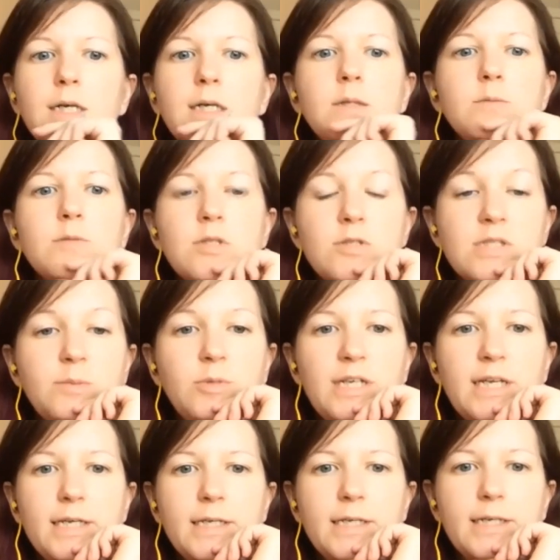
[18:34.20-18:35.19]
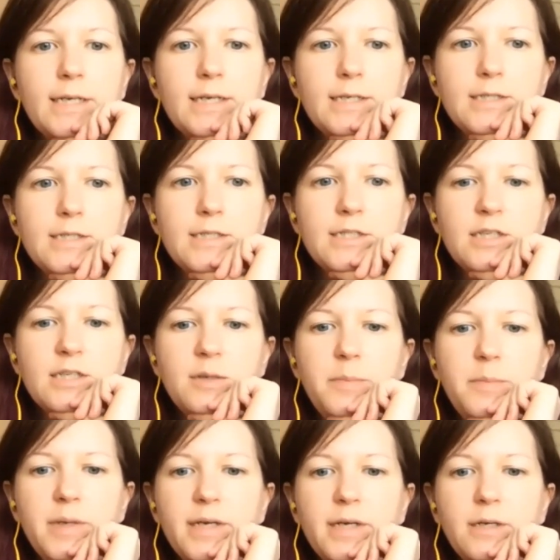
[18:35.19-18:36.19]
So someone had asked
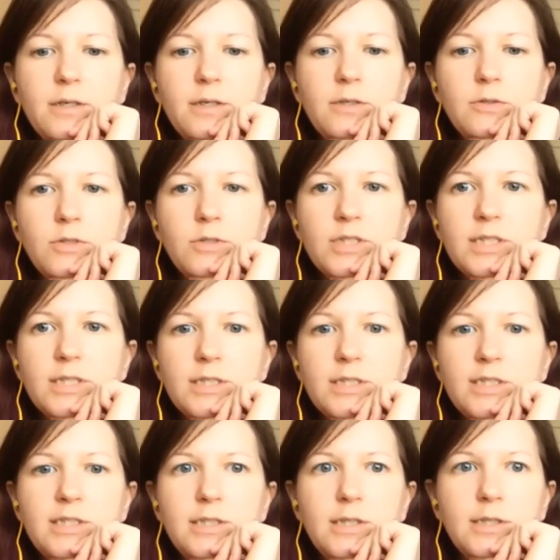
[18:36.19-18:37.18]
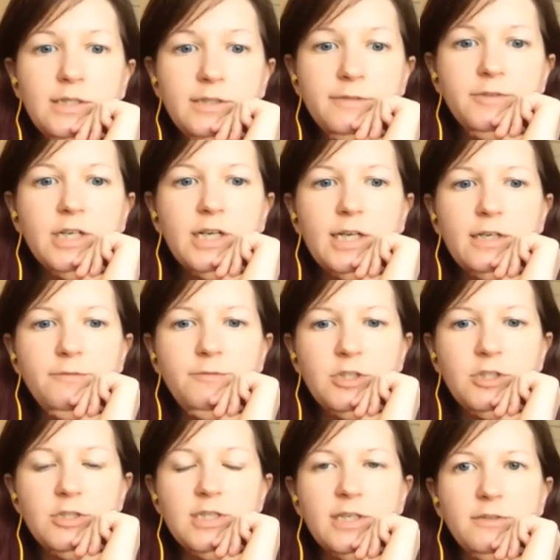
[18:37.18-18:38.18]
about the different kind of
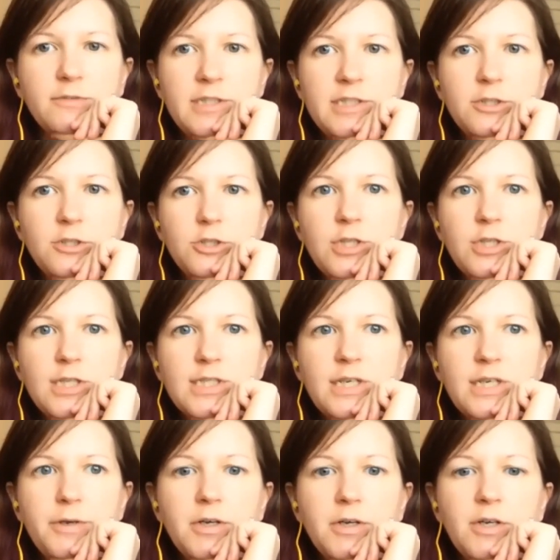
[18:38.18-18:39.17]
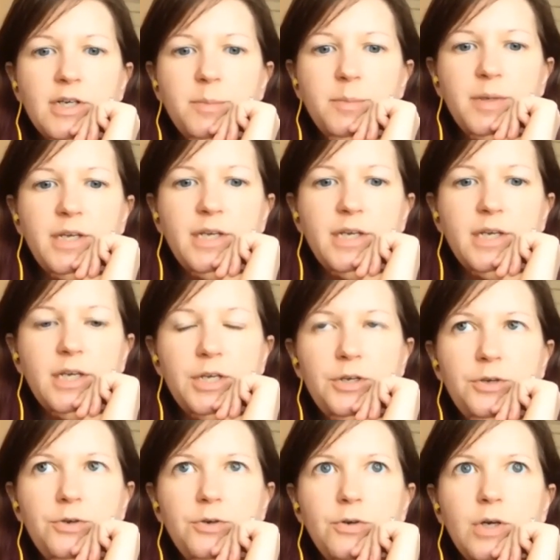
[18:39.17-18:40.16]
neuropsych research that's going on at
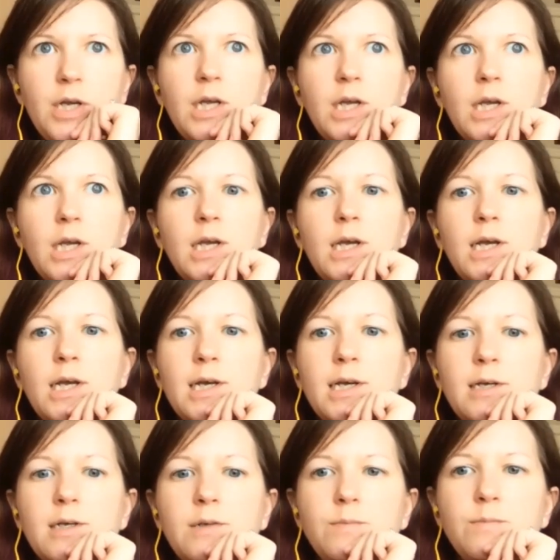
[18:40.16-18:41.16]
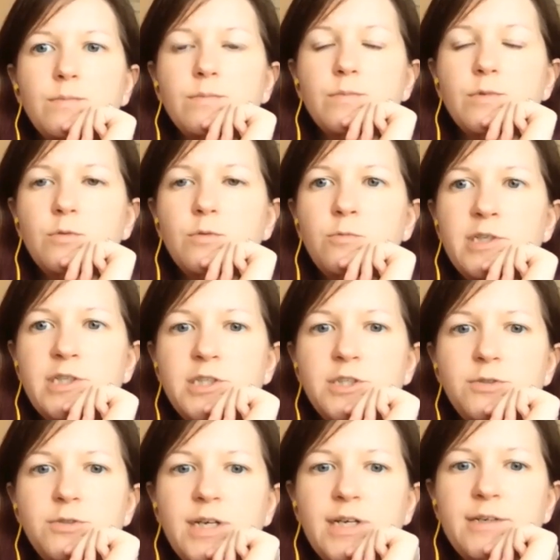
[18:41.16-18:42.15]
PAU. We
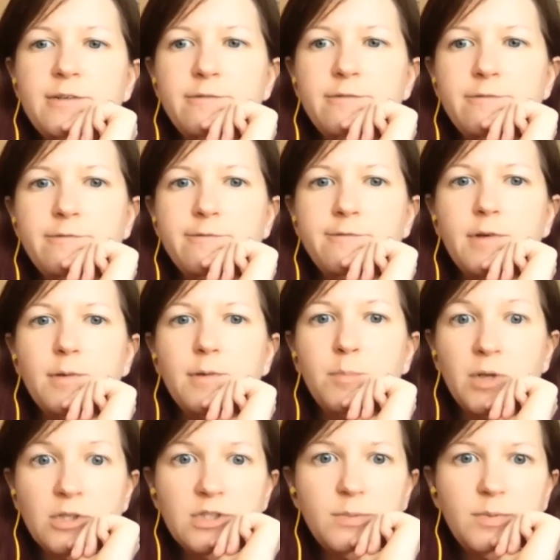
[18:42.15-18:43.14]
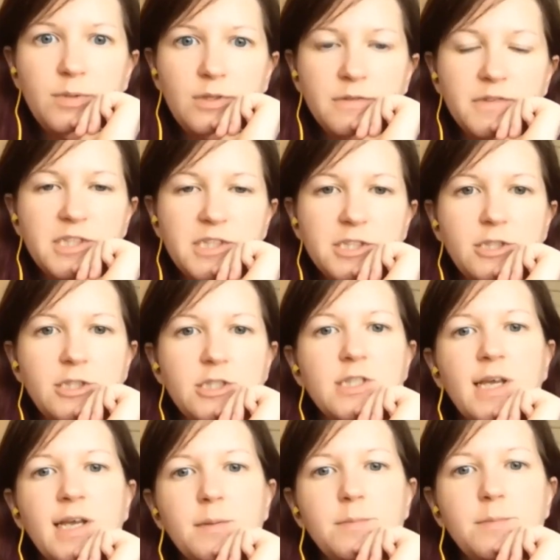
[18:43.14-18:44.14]
do have multiple research
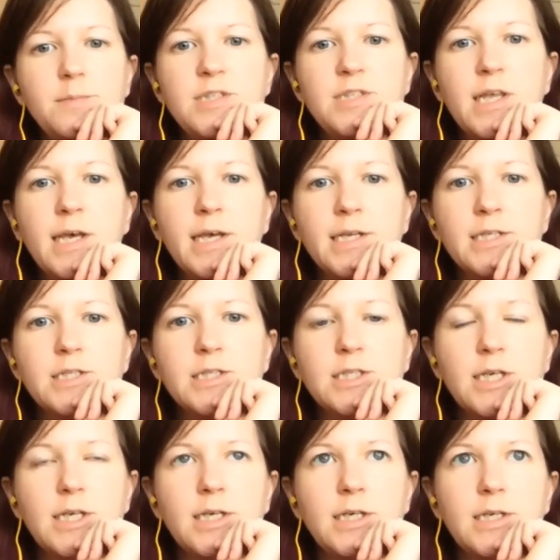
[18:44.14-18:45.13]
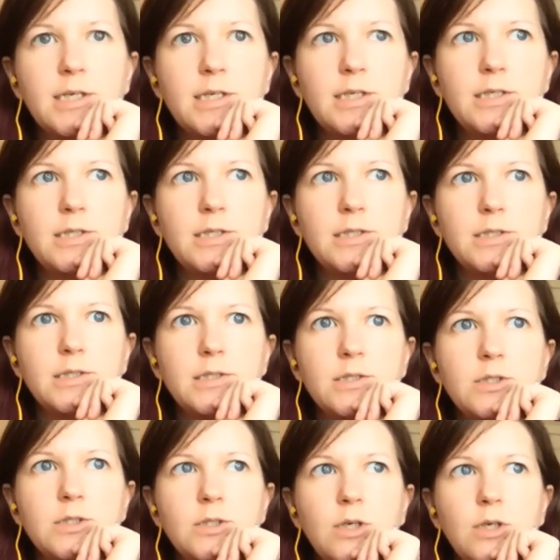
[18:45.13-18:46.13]
labs that
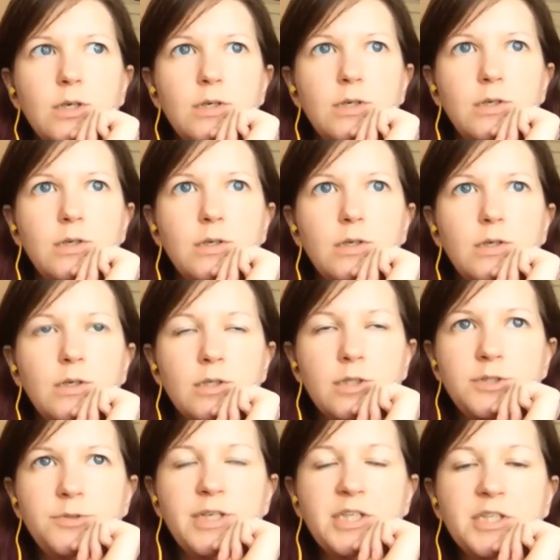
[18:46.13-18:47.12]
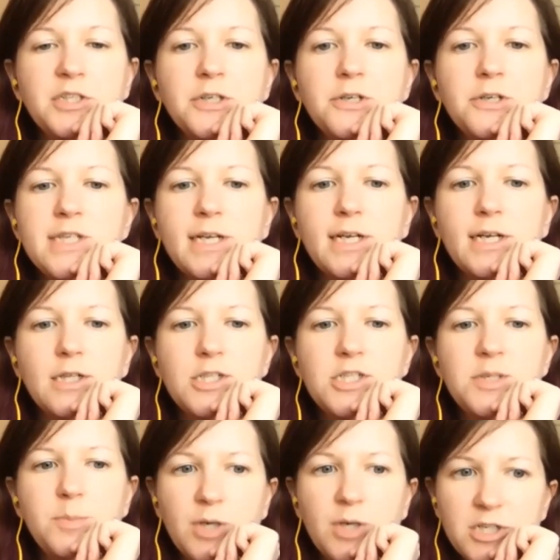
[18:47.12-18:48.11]
are doing
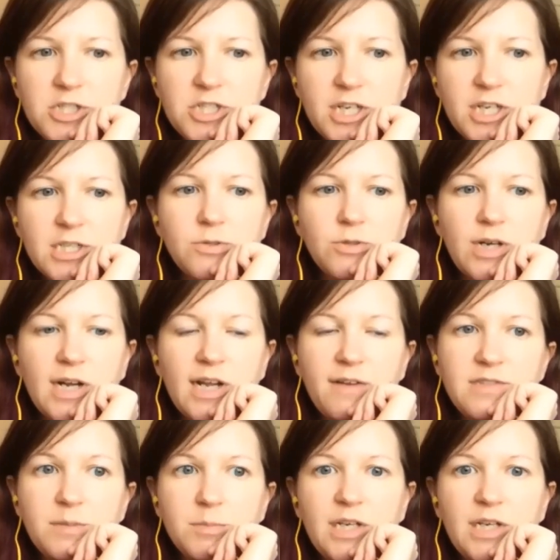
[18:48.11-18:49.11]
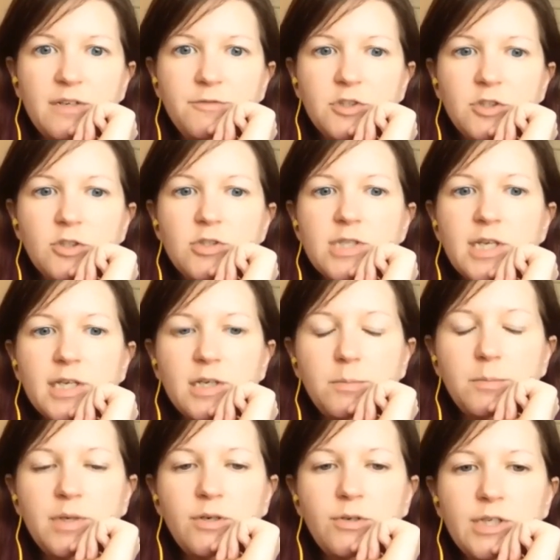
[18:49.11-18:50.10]
neuropsychology projects or have some kind of neuropsych
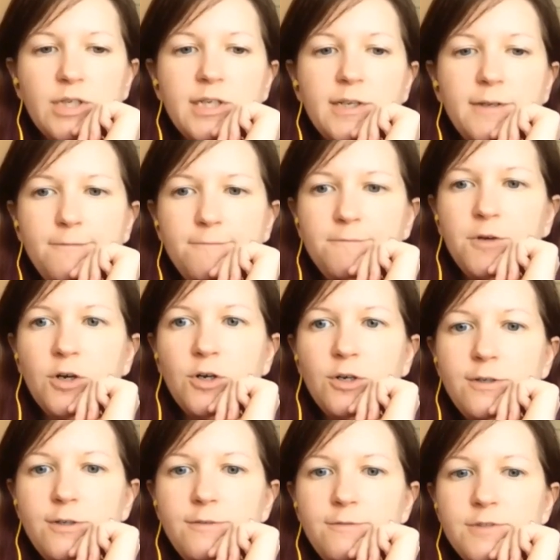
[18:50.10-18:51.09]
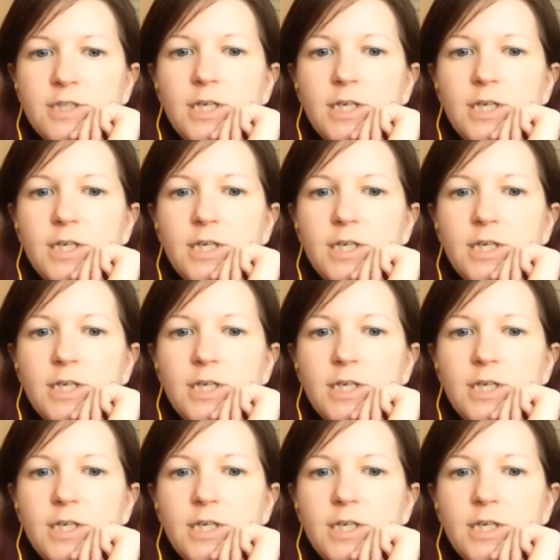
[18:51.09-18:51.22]
component involved.